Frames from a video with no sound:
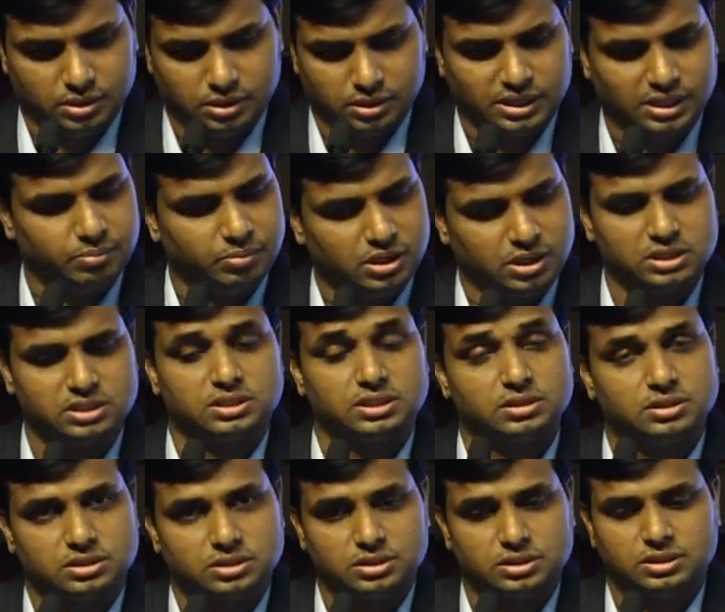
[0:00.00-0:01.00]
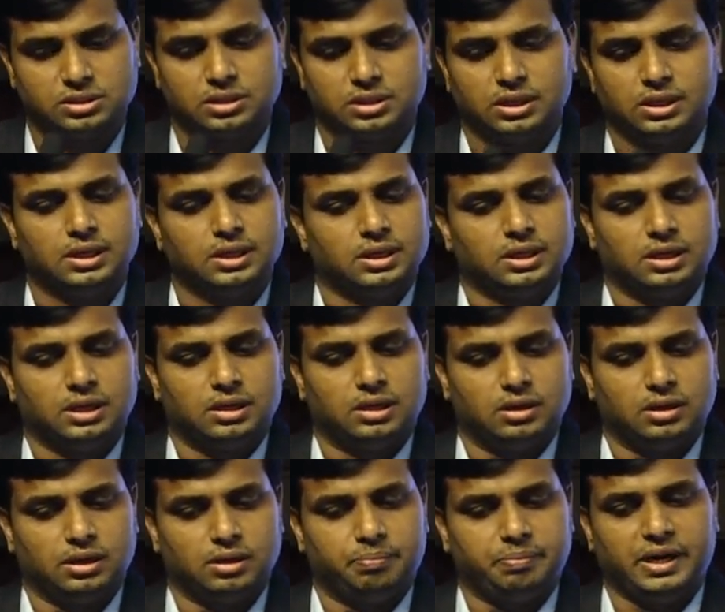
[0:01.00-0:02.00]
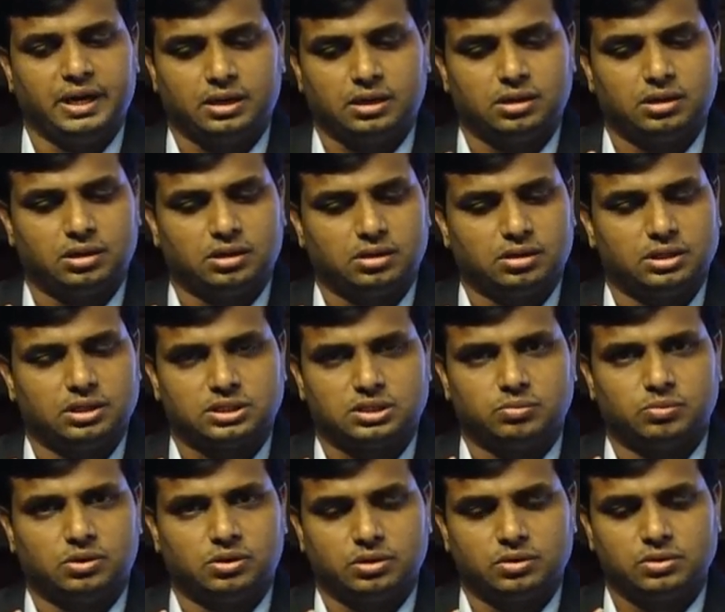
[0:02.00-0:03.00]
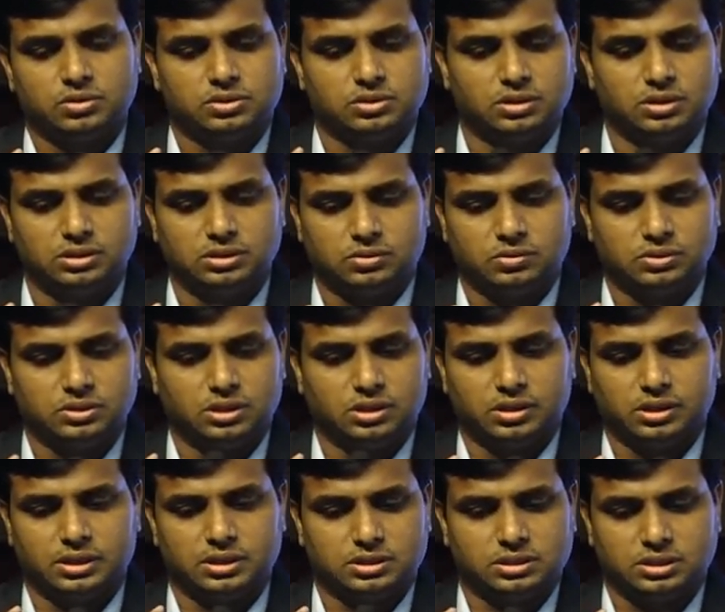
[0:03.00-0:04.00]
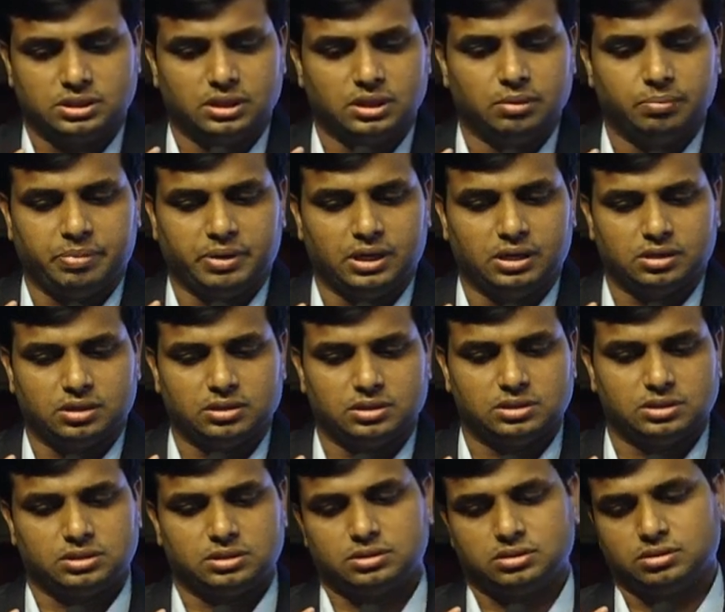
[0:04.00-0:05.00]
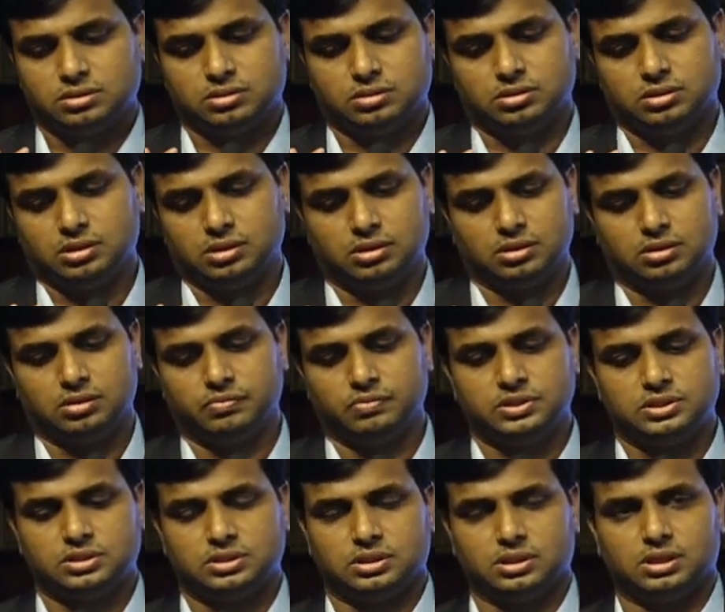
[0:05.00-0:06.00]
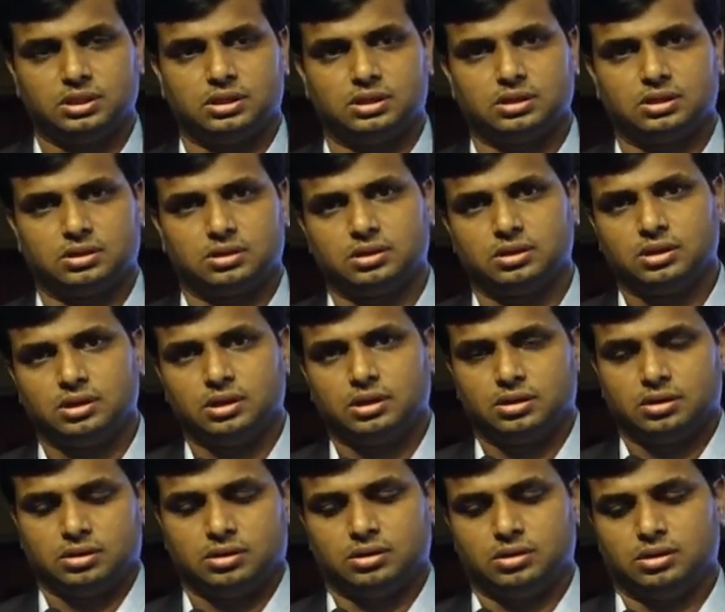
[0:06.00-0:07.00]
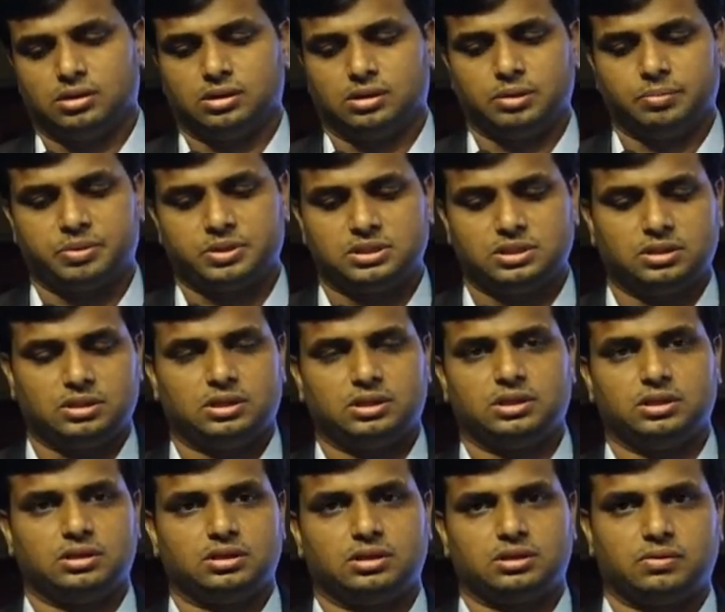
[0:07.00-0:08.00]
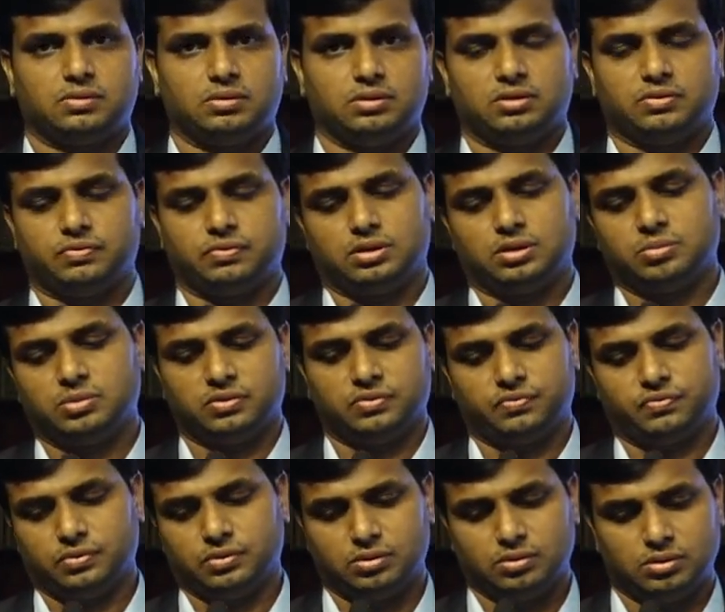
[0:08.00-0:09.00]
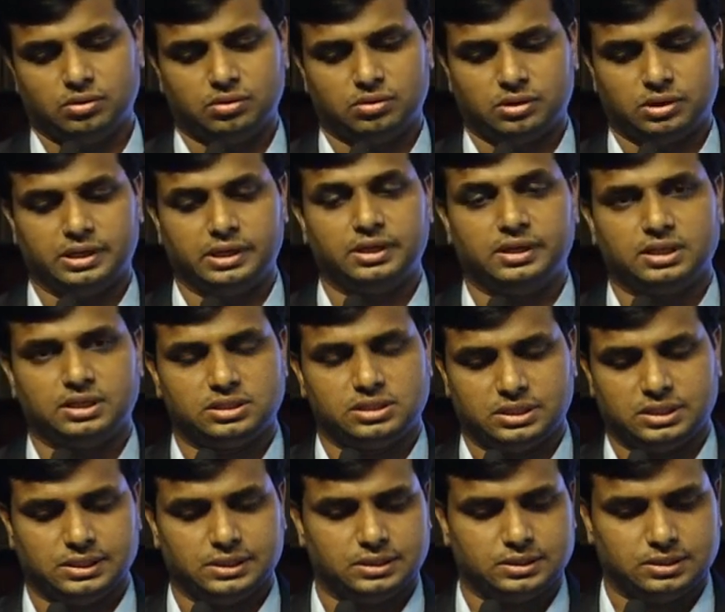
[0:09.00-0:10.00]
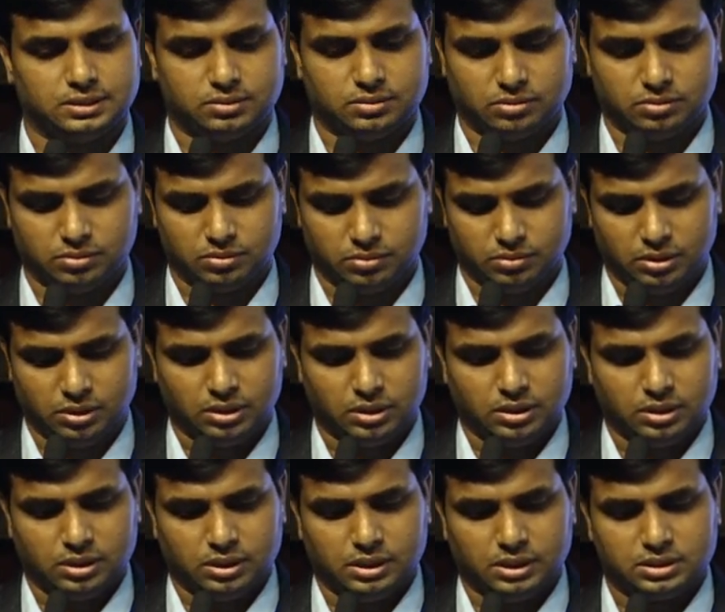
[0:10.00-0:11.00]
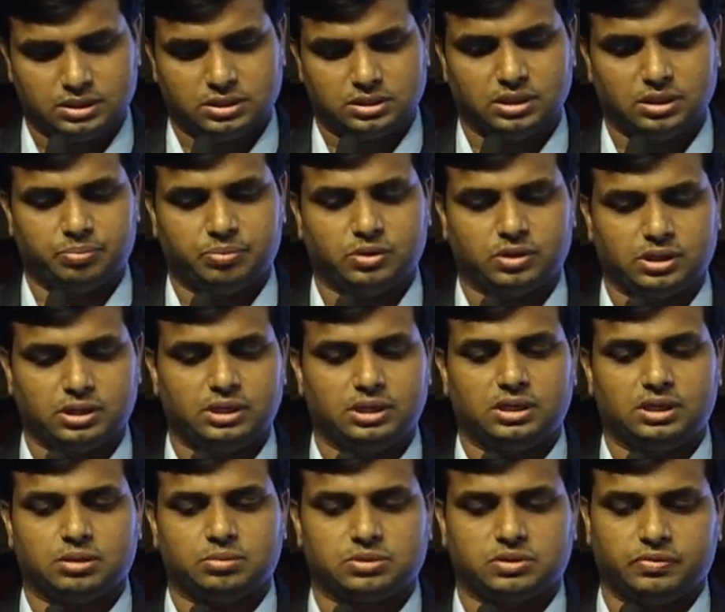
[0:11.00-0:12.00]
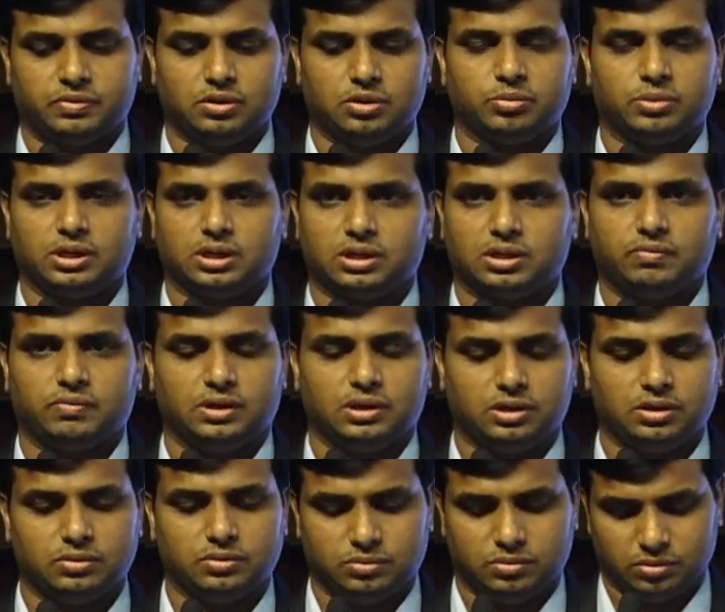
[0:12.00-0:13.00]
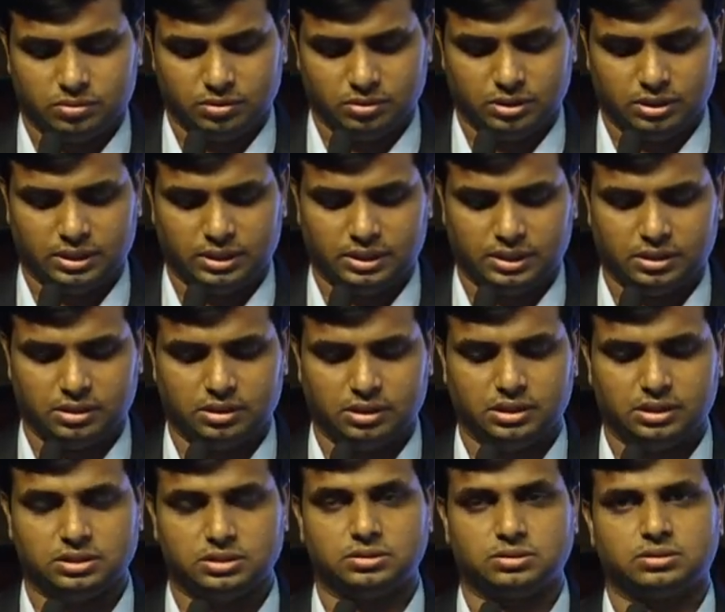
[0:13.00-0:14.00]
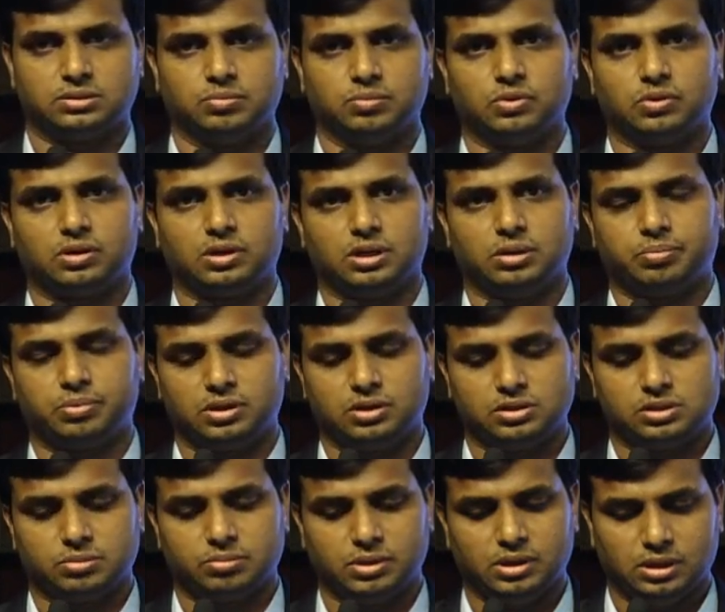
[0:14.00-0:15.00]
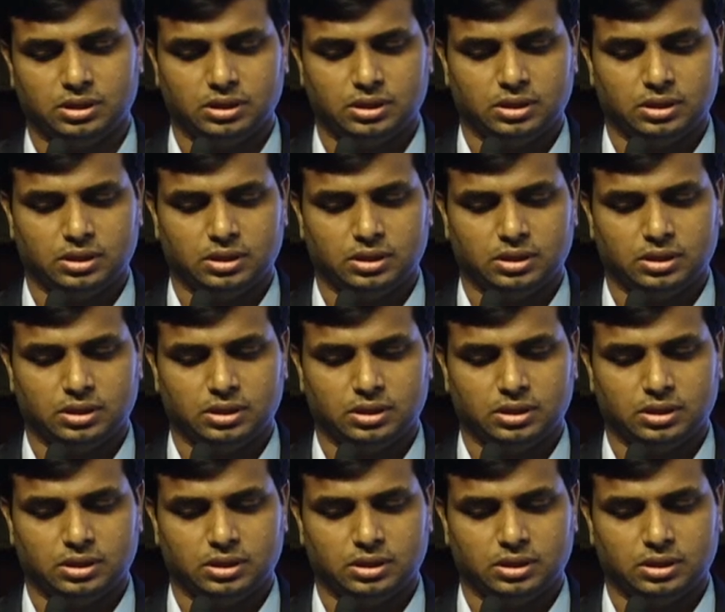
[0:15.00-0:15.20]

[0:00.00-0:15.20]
chemical sensors and pattern recognition module to generate signal patterns which are represented in the form of odor intensities. So it's reported in terms of a numerical value, and it is more reproducible.